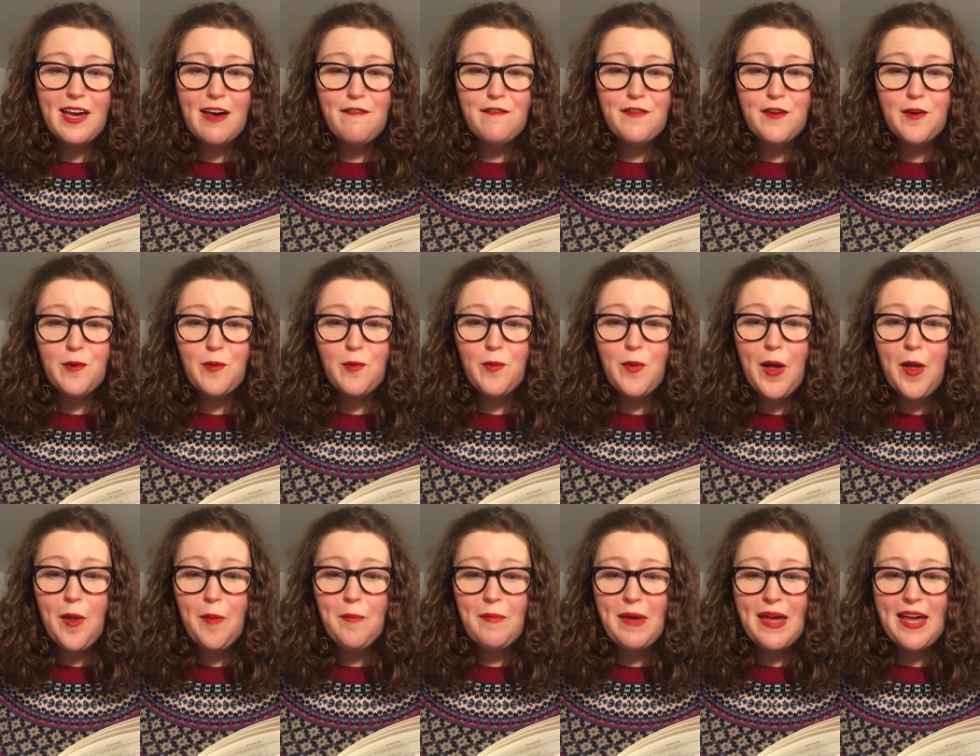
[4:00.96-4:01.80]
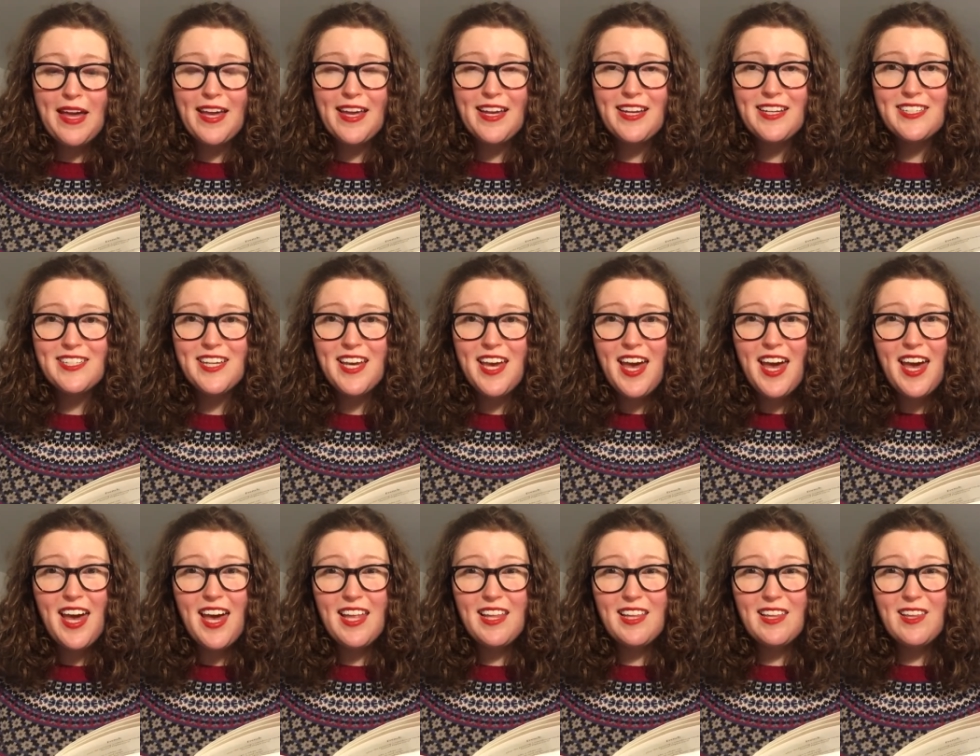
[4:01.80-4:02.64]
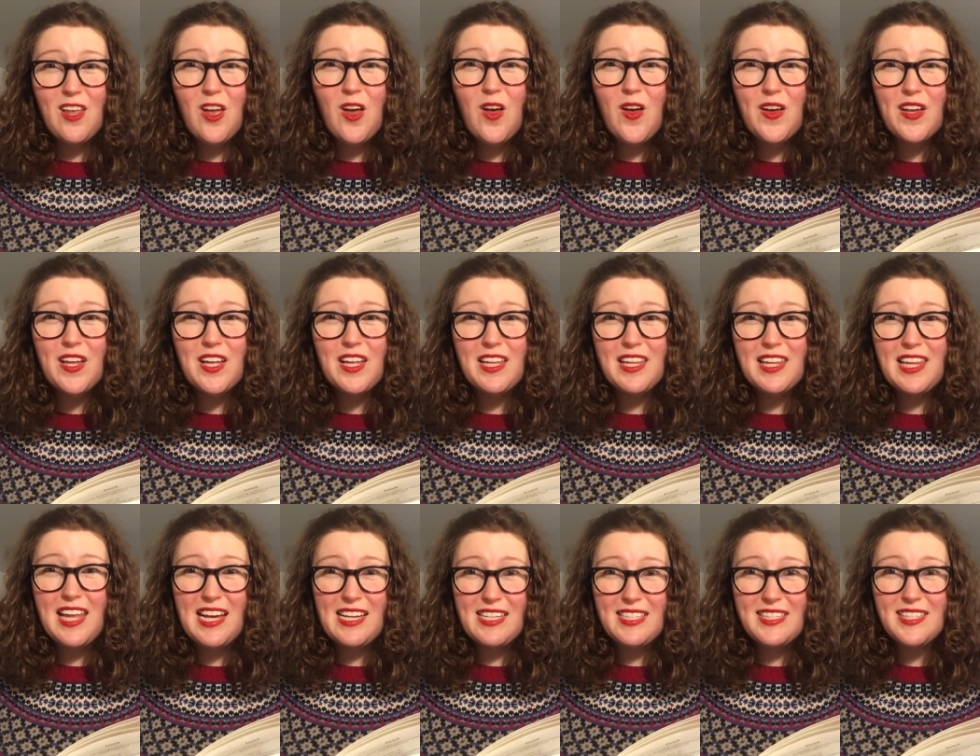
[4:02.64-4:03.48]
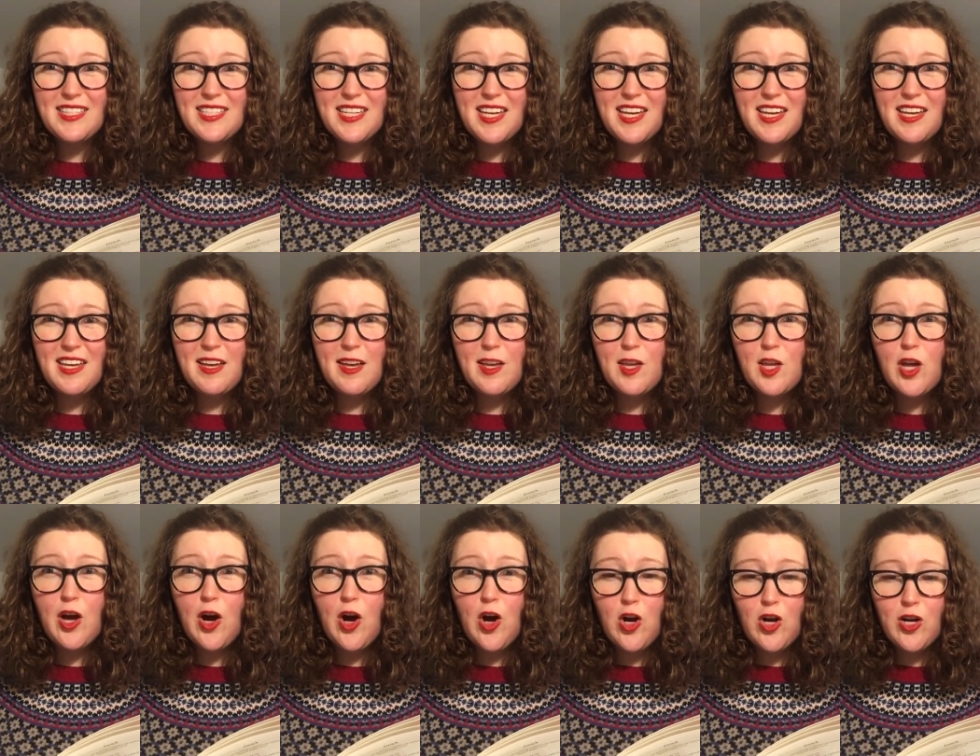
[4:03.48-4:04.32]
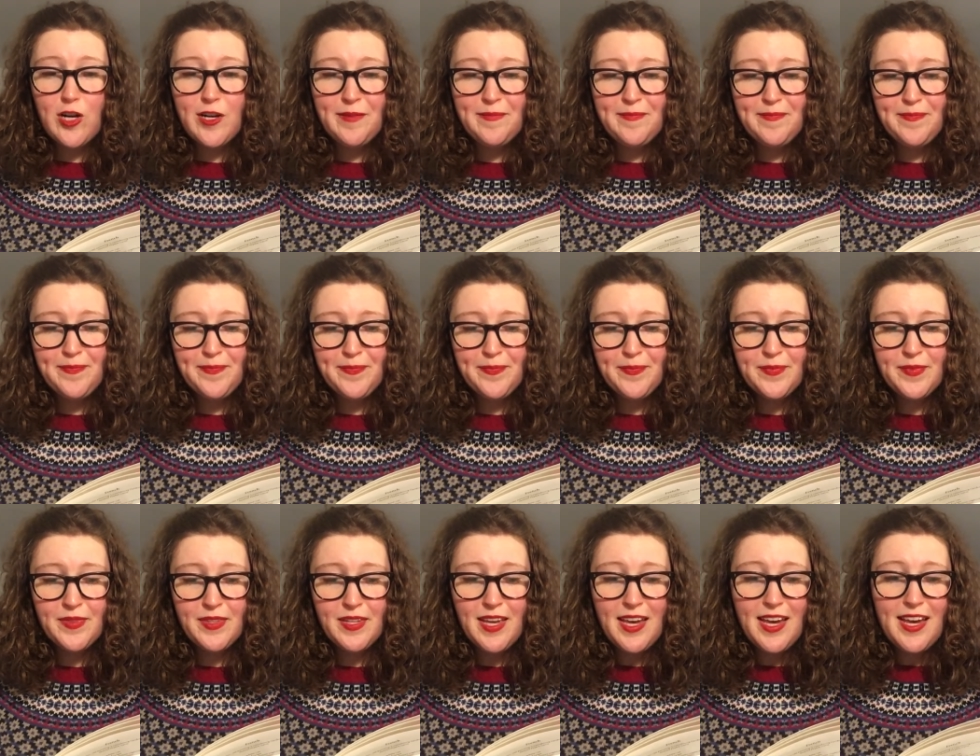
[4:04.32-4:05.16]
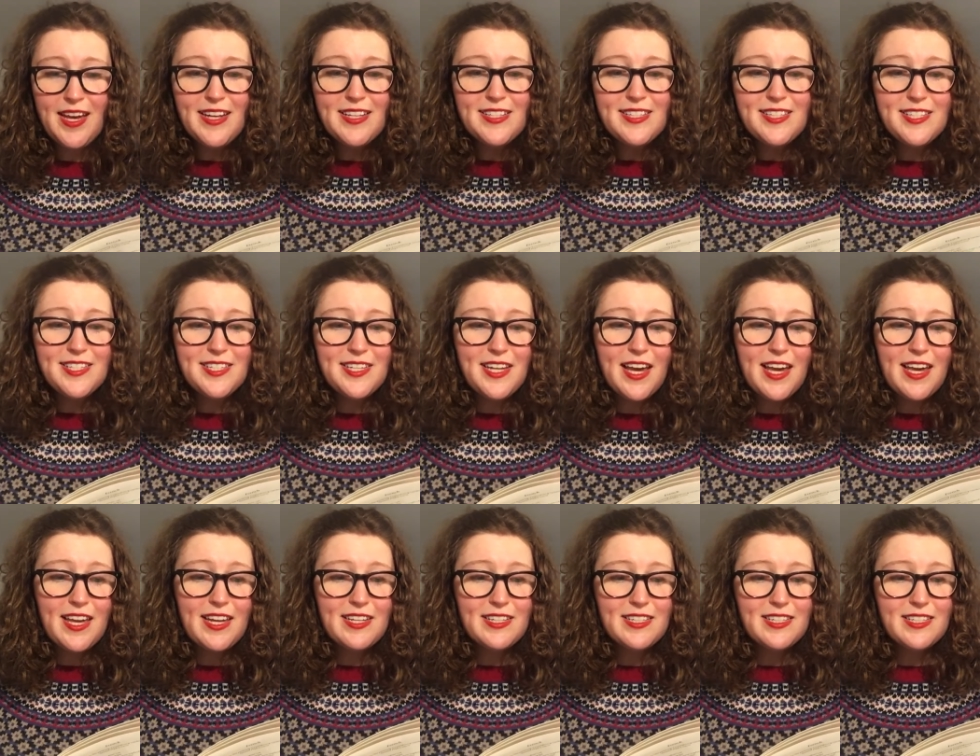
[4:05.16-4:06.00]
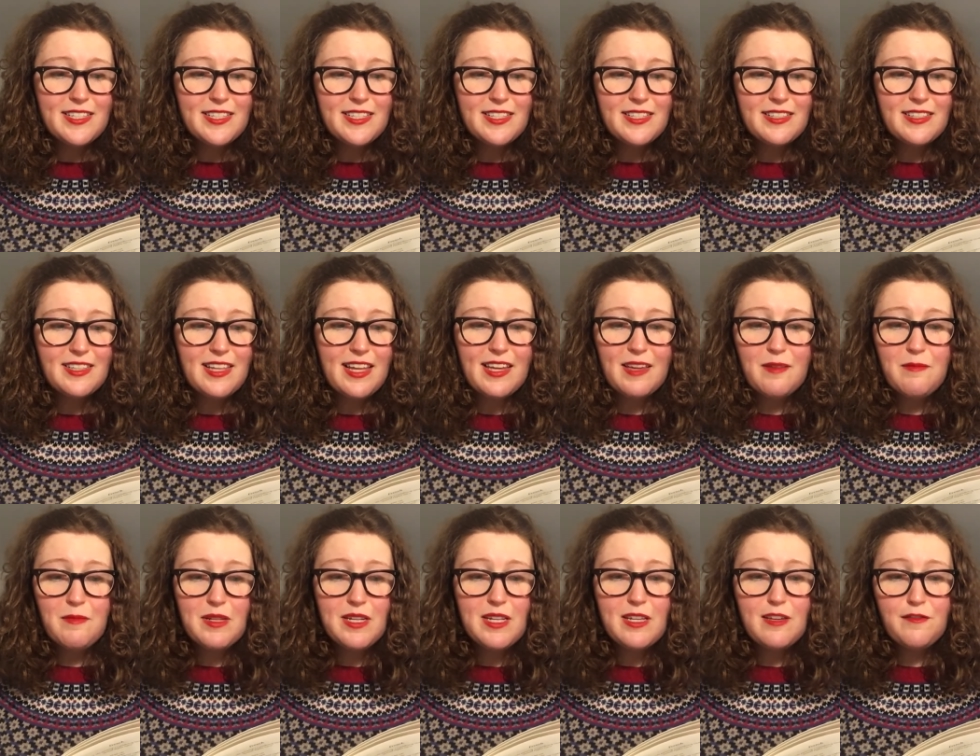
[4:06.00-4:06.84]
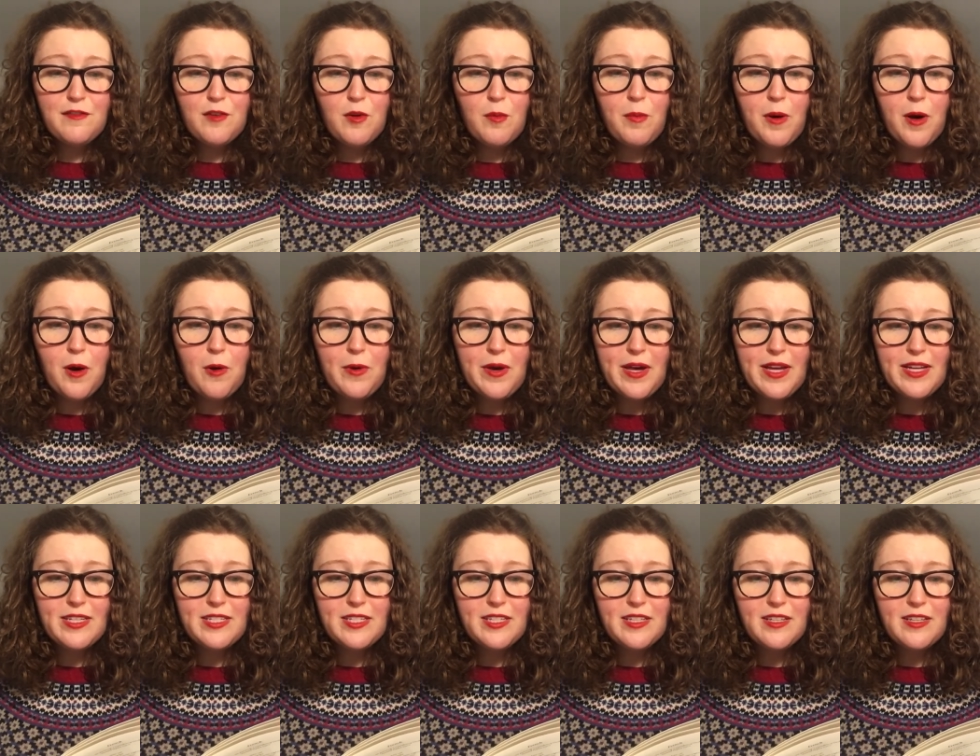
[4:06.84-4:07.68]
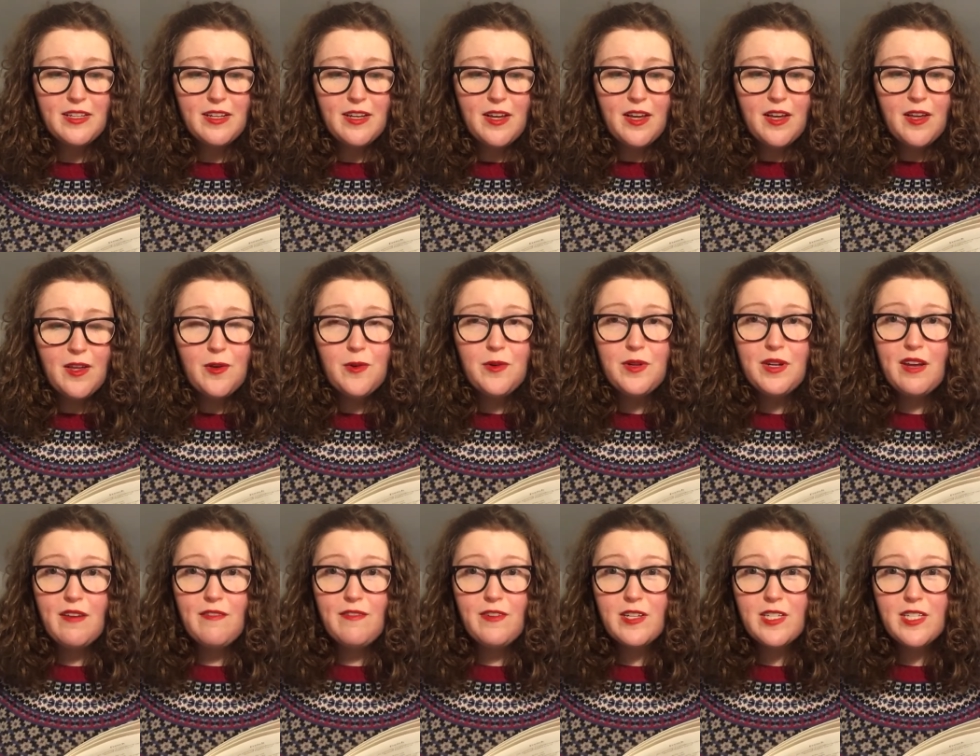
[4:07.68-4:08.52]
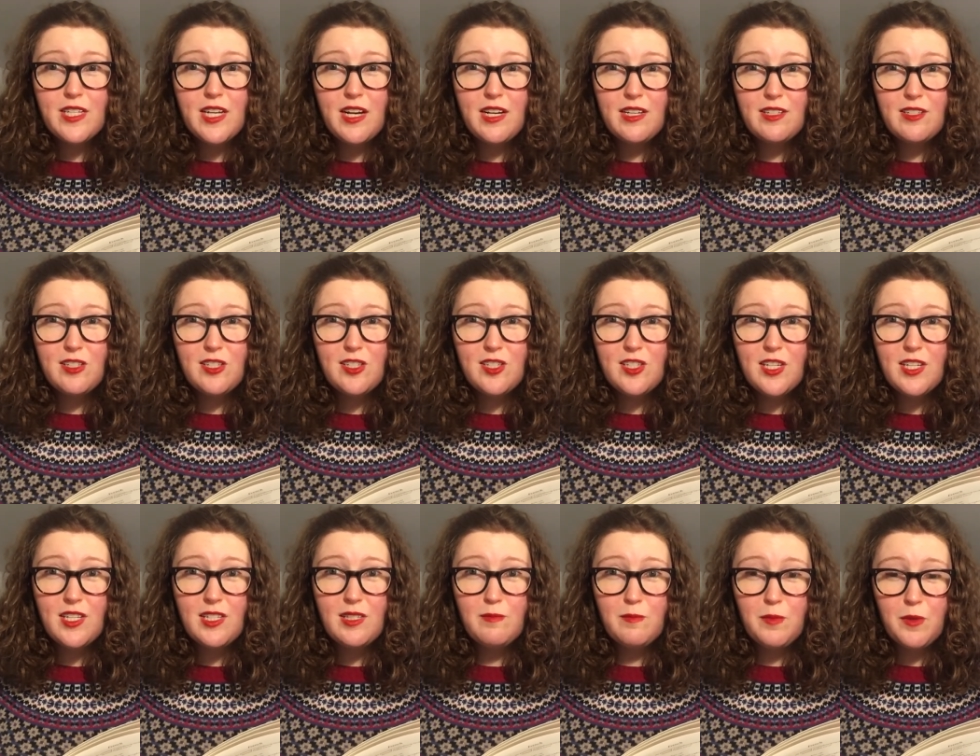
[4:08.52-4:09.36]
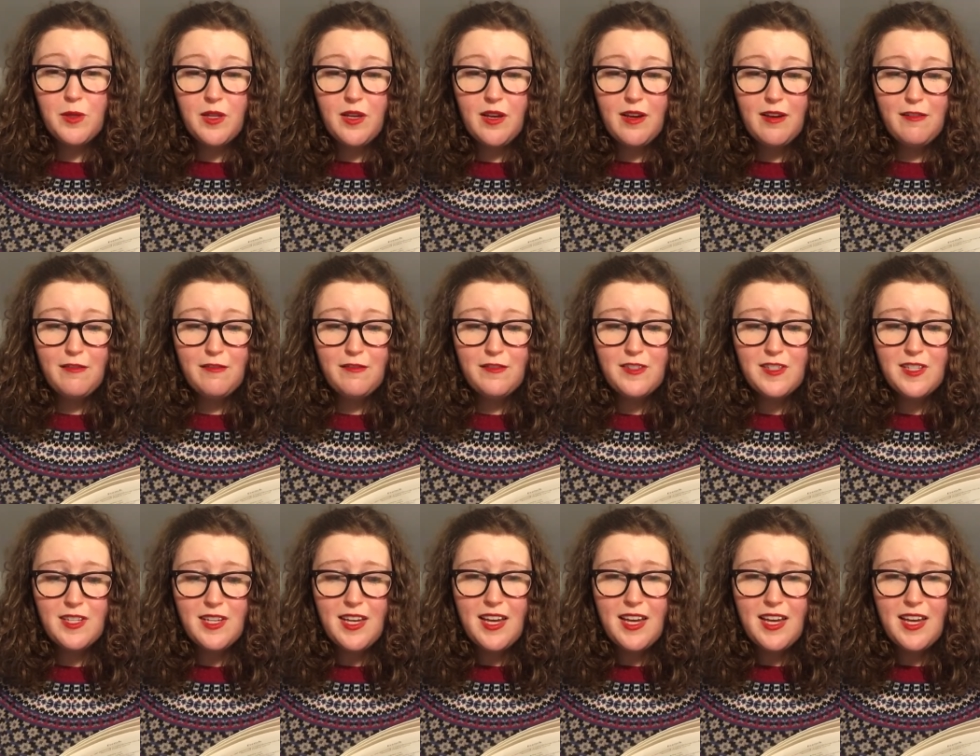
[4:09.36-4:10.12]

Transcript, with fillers: of your well-made and long-lasting yarn. Tonight, like a medieval poet, who never touched his beloved.